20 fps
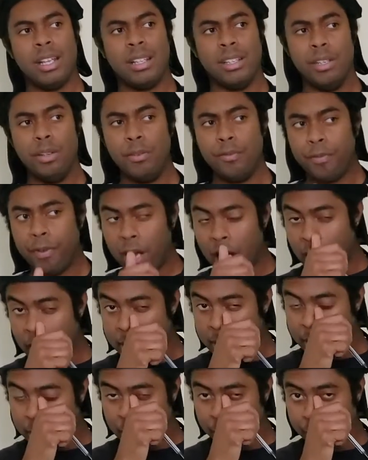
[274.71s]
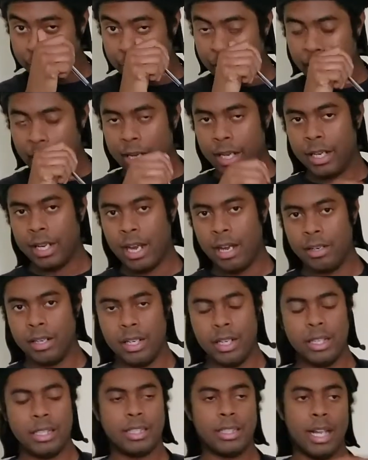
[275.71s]
you find that if you're hanging out
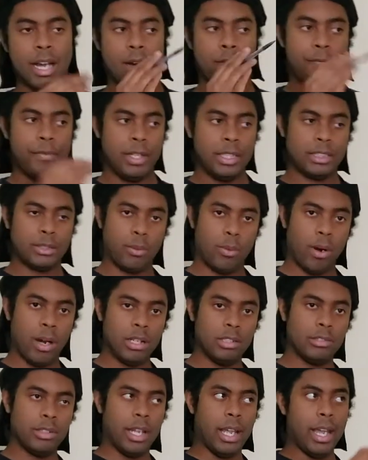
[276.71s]
in the southeast quadrant